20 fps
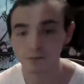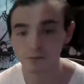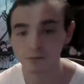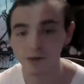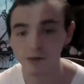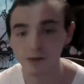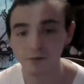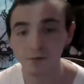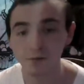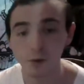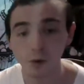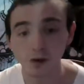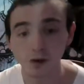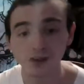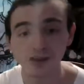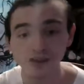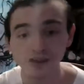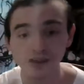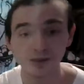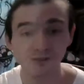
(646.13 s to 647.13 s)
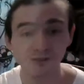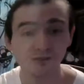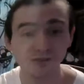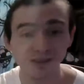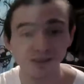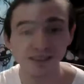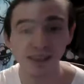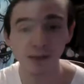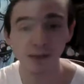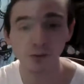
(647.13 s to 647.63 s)
reinforced,
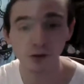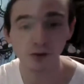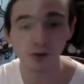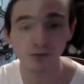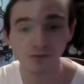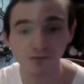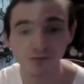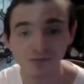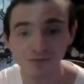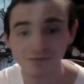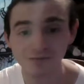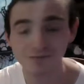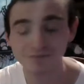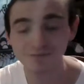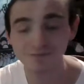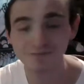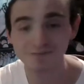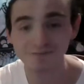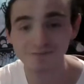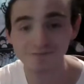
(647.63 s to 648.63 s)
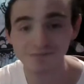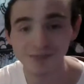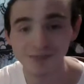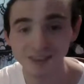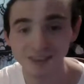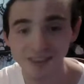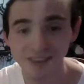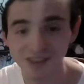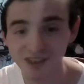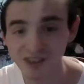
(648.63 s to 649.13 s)
stable
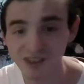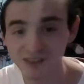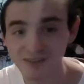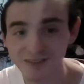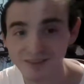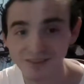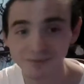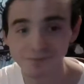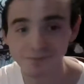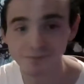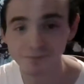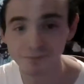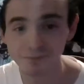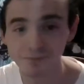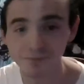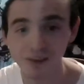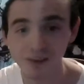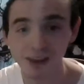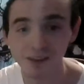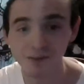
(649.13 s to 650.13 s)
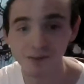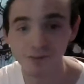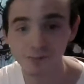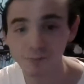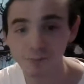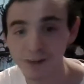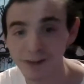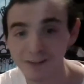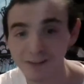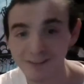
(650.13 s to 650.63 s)
decisions. Life
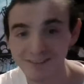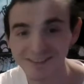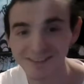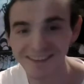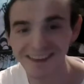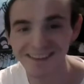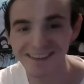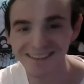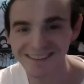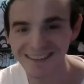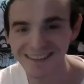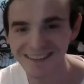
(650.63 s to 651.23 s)
better. Yeah.